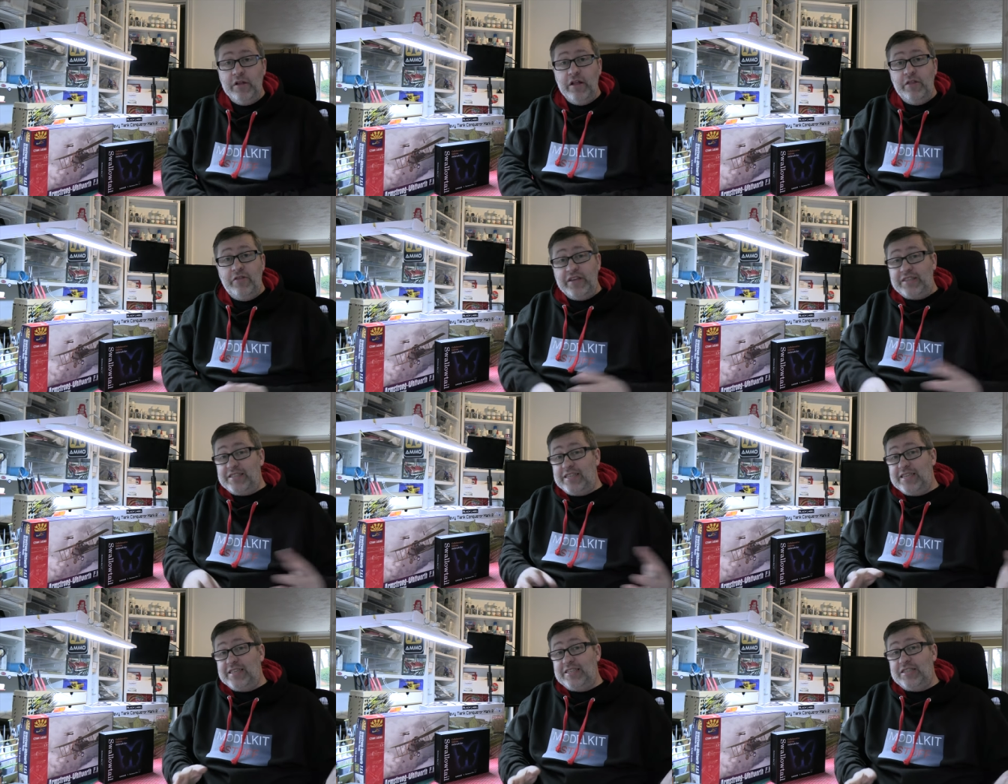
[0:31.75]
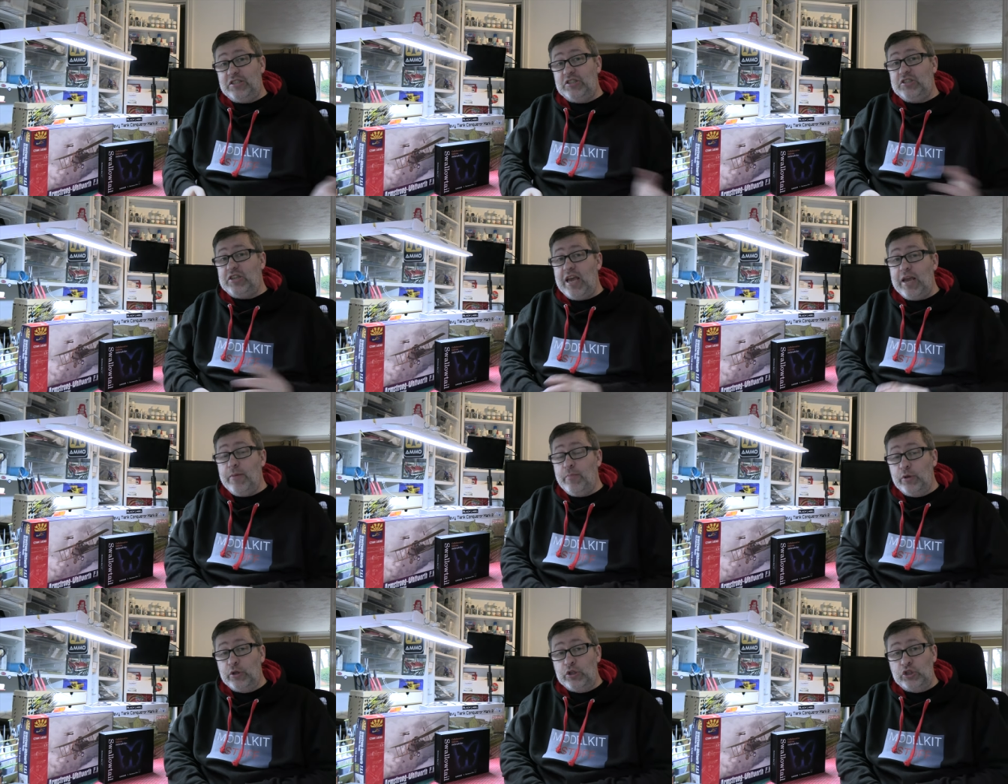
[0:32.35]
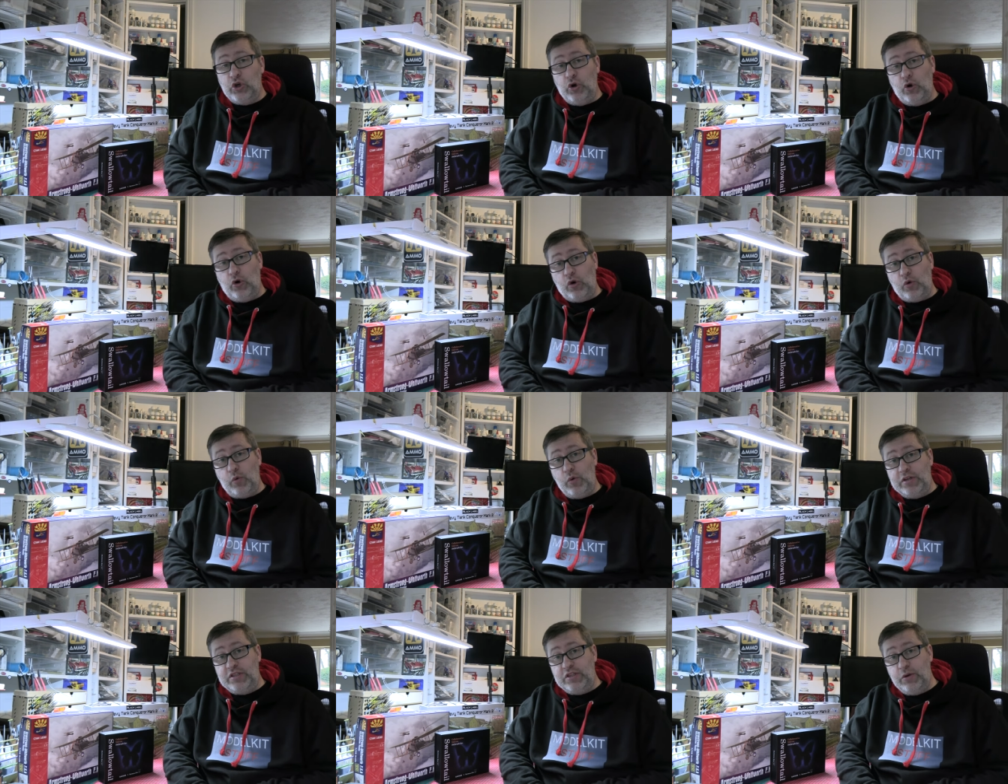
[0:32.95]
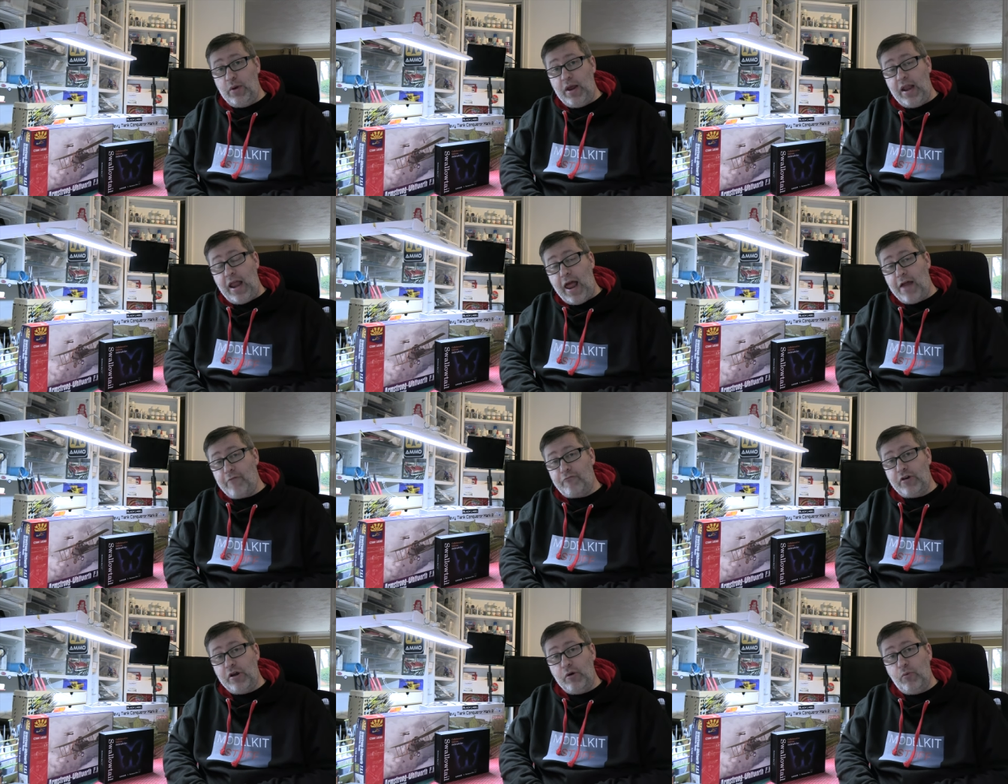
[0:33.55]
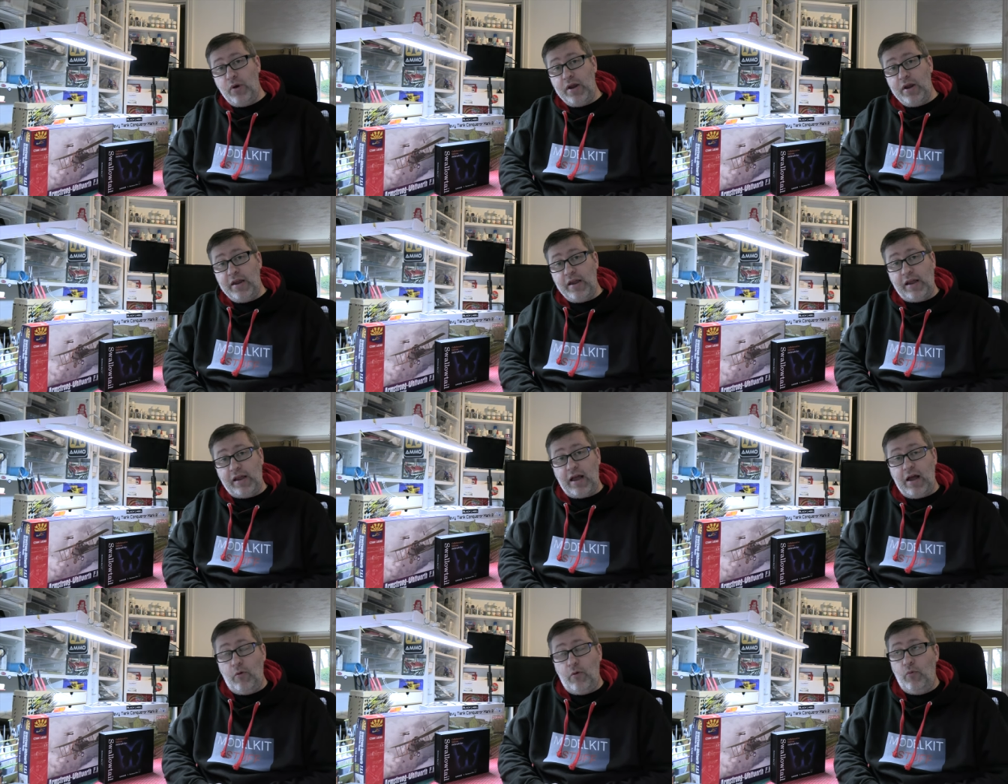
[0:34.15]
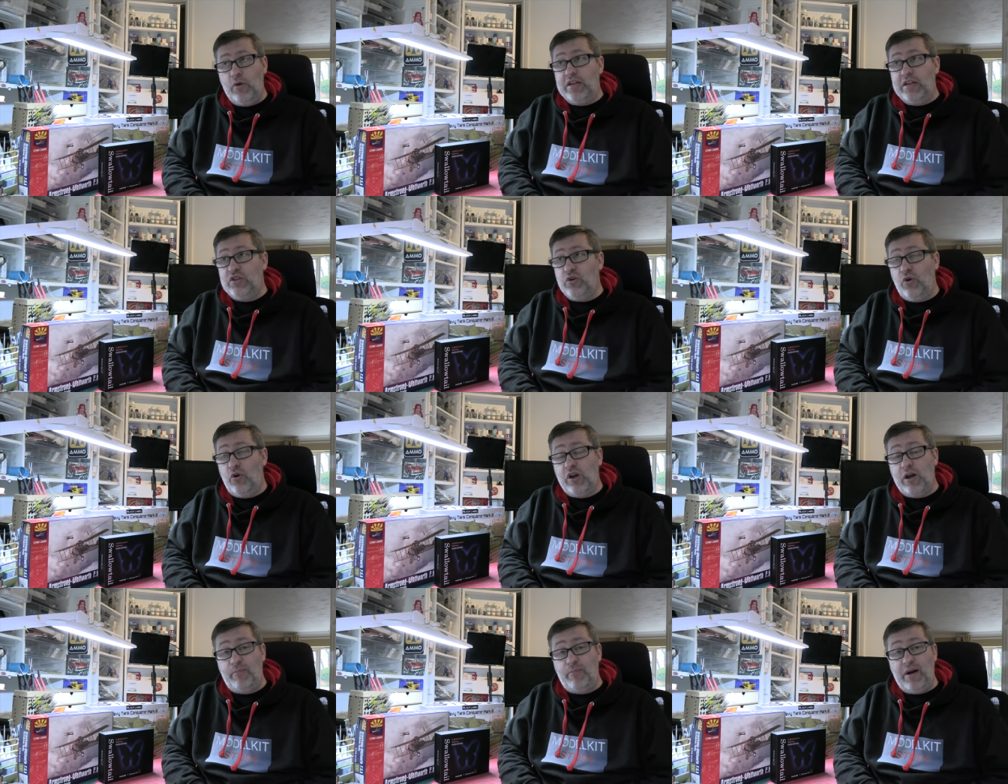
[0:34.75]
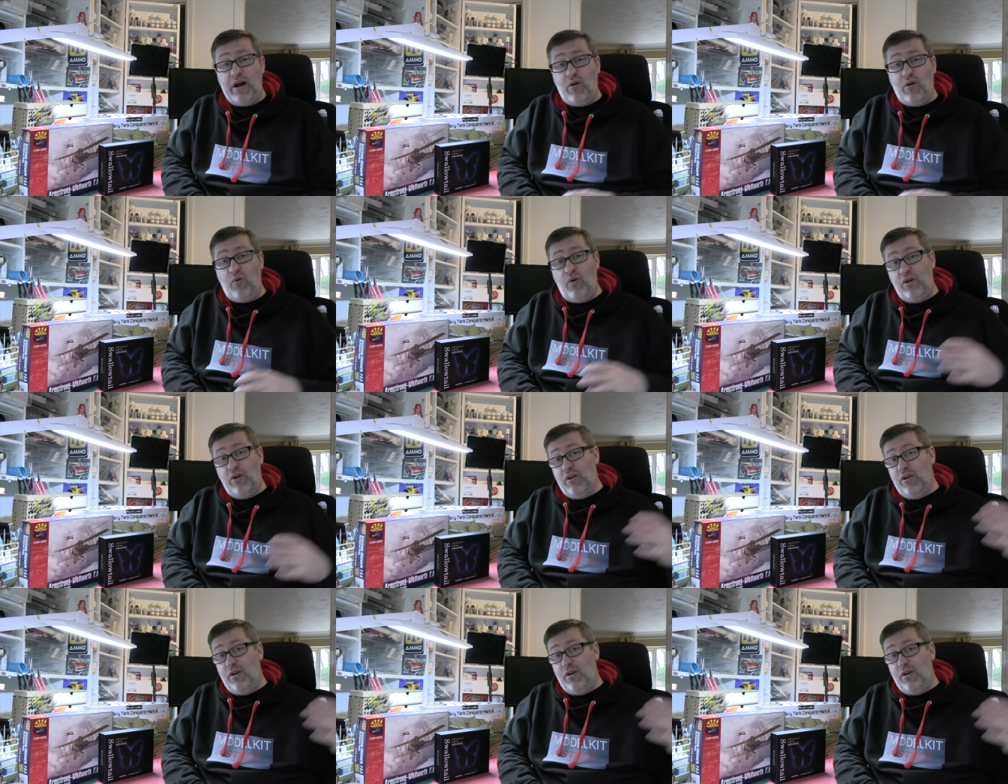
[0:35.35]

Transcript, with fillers: This is Table Talk. We do it every week and we talk about